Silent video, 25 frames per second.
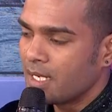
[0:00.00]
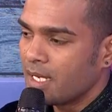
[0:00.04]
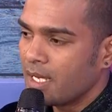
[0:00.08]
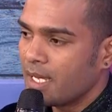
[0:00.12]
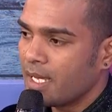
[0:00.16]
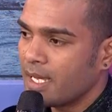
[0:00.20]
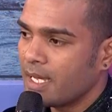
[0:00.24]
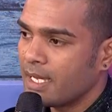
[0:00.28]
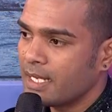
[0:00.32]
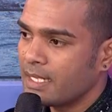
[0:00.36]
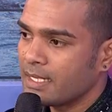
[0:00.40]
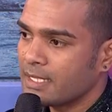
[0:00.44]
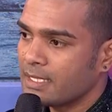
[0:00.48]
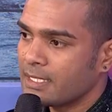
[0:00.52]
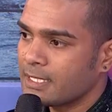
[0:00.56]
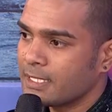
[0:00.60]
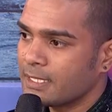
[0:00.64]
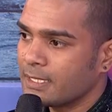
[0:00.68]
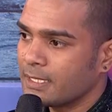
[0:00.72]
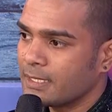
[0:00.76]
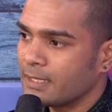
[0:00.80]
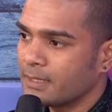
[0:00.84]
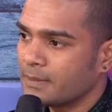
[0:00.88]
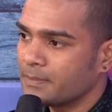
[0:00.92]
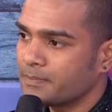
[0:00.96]
And...
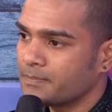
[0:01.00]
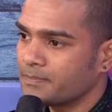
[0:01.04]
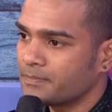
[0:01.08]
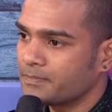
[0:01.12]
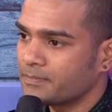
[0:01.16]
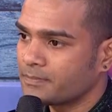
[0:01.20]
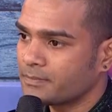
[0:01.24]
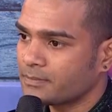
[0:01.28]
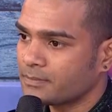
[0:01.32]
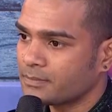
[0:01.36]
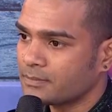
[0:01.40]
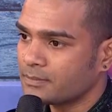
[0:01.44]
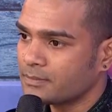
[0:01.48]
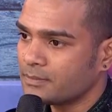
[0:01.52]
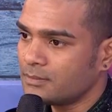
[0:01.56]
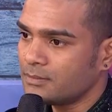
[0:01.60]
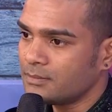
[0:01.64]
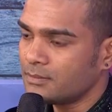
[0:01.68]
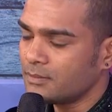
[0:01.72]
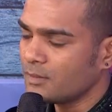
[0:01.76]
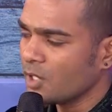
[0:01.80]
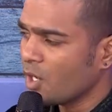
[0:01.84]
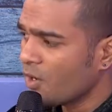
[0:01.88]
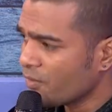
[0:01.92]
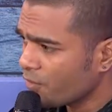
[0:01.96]
Uh,
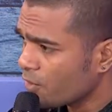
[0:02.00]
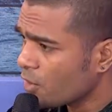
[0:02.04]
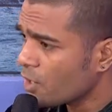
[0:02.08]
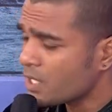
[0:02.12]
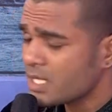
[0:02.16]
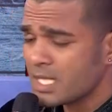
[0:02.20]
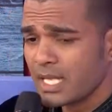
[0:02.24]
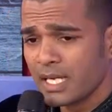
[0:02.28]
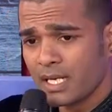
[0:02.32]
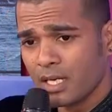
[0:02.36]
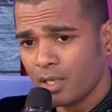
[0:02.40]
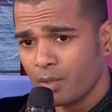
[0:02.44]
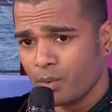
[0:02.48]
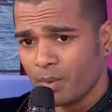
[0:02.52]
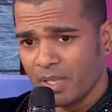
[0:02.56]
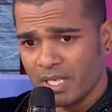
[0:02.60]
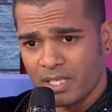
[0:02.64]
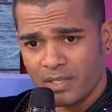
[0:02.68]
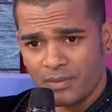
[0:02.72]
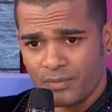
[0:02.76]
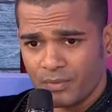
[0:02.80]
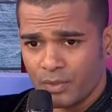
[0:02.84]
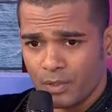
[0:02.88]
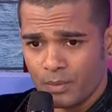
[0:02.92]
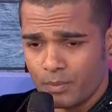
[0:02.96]
of course, there are
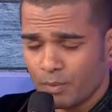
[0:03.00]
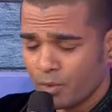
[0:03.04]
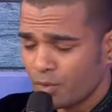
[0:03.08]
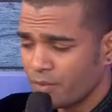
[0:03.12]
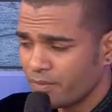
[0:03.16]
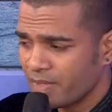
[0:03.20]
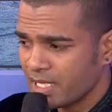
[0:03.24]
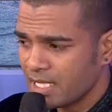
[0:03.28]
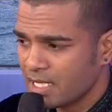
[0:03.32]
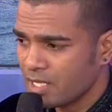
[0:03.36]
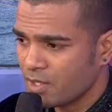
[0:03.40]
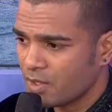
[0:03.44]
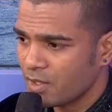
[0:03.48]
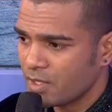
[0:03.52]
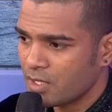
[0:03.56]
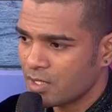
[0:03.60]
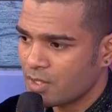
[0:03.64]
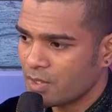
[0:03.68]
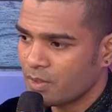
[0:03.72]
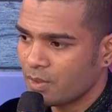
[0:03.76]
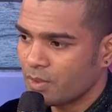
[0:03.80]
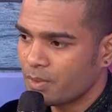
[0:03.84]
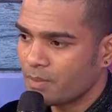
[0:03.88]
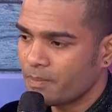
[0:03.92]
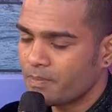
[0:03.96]
quite a few movies
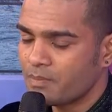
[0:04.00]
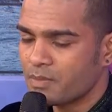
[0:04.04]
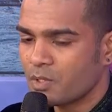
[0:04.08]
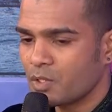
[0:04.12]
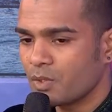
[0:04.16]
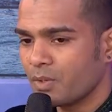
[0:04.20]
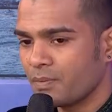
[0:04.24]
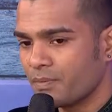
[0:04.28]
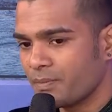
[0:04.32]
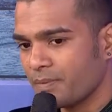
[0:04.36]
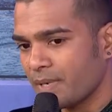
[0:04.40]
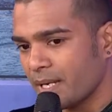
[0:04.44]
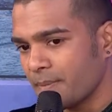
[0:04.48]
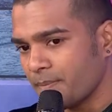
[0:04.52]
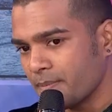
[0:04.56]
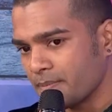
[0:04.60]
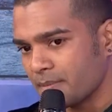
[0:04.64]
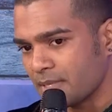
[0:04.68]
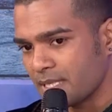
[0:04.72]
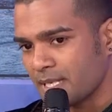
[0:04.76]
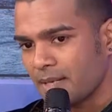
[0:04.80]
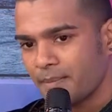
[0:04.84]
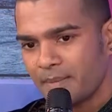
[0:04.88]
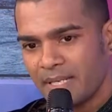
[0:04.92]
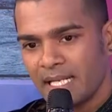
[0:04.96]
also. So from
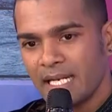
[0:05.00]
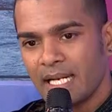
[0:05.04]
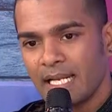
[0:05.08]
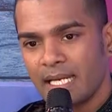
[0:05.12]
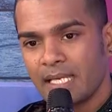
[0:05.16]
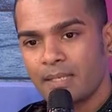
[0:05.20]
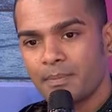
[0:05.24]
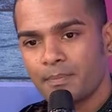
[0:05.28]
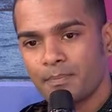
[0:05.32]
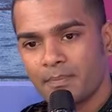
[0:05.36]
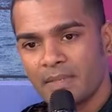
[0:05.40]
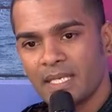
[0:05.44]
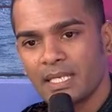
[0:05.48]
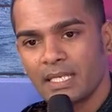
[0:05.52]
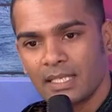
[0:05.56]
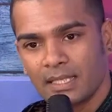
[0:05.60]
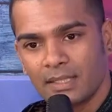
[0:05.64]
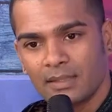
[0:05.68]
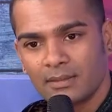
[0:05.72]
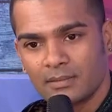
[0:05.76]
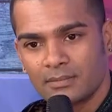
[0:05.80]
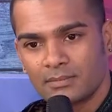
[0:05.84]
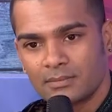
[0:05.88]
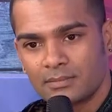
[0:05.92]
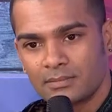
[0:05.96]
somebody like
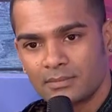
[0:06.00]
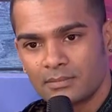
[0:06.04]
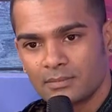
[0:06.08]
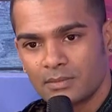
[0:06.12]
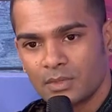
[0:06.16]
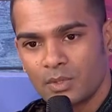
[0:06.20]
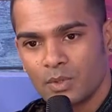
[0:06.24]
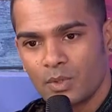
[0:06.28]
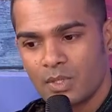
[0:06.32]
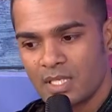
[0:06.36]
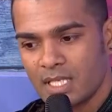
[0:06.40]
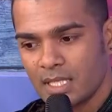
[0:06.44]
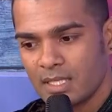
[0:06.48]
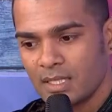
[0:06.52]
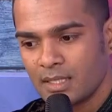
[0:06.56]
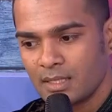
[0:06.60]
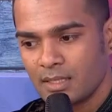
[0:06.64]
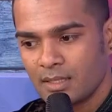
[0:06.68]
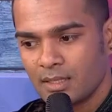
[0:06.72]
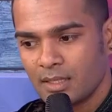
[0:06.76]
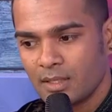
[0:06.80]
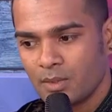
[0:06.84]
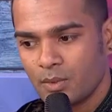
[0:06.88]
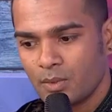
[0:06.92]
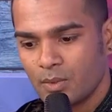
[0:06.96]
me, who's, a, uh,
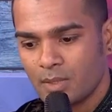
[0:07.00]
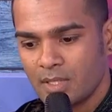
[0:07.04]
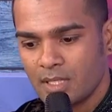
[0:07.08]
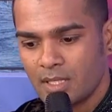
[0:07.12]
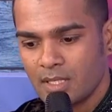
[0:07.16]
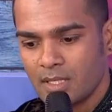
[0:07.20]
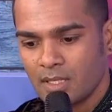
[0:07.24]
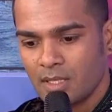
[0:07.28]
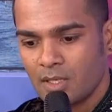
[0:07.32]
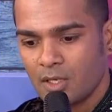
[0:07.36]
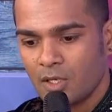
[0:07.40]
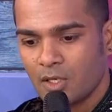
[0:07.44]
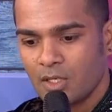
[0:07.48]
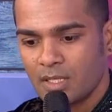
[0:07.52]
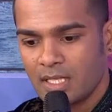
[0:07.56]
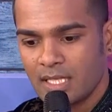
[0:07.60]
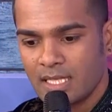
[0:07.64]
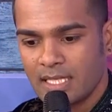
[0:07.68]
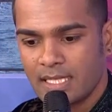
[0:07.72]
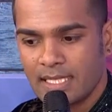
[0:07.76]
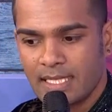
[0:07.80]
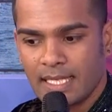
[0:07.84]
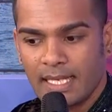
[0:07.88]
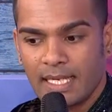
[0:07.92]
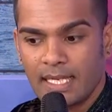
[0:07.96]
who's on the
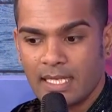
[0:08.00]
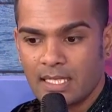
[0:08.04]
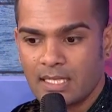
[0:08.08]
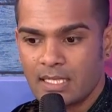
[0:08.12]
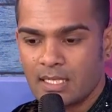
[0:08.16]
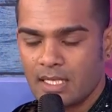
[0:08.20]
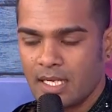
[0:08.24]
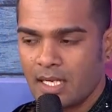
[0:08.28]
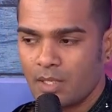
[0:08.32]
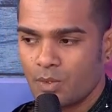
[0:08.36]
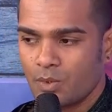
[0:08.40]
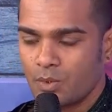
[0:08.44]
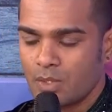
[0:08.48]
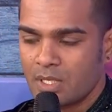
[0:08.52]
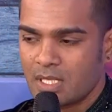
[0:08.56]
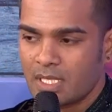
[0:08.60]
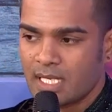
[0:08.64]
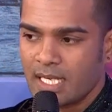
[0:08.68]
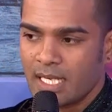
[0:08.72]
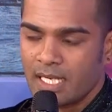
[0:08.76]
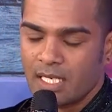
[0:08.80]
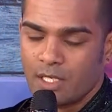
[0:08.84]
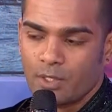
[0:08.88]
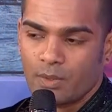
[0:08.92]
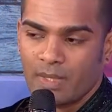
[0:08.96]
stage and who's
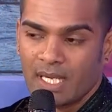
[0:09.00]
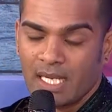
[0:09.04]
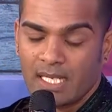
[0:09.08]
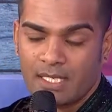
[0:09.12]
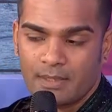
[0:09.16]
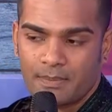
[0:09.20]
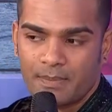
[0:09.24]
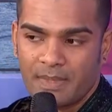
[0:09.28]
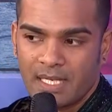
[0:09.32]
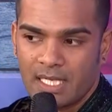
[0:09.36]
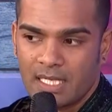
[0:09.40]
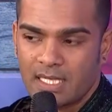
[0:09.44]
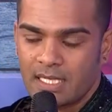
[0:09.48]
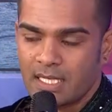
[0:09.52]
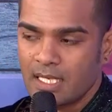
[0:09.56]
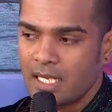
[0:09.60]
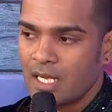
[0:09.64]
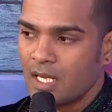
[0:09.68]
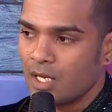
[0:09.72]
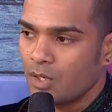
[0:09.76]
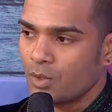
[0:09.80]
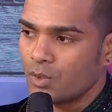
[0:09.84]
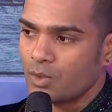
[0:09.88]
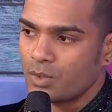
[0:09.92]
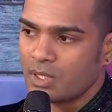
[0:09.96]
trying to express,
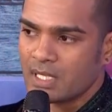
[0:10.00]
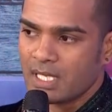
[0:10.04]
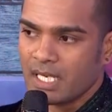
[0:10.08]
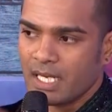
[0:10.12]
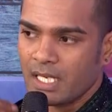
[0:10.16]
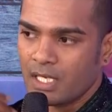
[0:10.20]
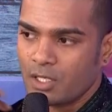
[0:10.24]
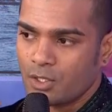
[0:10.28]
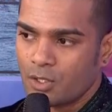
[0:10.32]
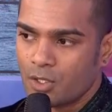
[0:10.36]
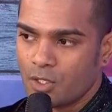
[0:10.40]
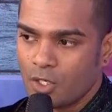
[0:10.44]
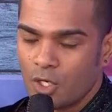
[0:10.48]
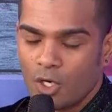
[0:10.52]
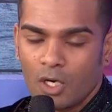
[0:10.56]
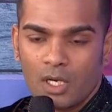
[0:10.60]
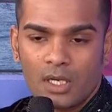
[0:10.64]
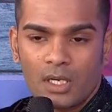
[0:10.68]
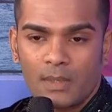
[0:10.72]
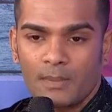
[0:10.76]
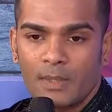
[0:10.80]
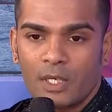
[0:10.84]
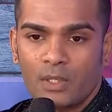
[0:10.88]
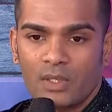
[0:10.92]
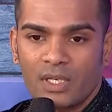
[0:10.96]
who's trying to
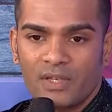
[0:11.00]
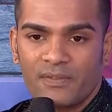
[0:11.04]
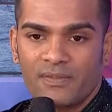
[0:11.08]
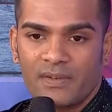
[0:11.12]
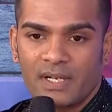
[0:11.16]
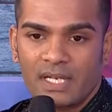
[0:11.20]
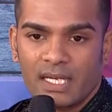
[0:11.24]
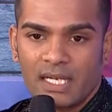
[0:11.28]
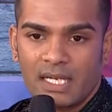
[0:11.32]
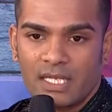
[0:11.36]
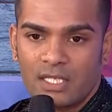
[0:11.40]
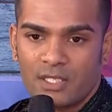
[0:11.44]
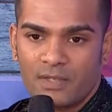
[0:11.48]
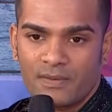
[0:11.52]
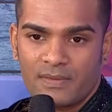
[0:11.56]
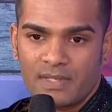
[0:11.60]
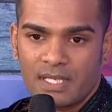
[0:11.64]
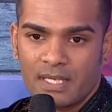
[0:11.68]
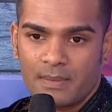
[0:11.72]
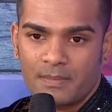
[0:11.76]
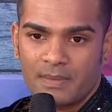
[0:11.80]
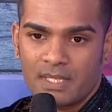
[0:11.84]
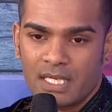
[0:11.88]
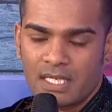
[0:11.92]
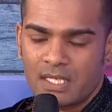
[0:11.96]
talk about different kinds of
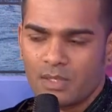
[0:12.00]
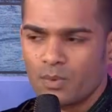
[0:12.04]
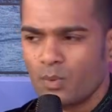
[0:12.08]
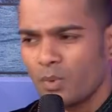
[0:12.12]
subjects.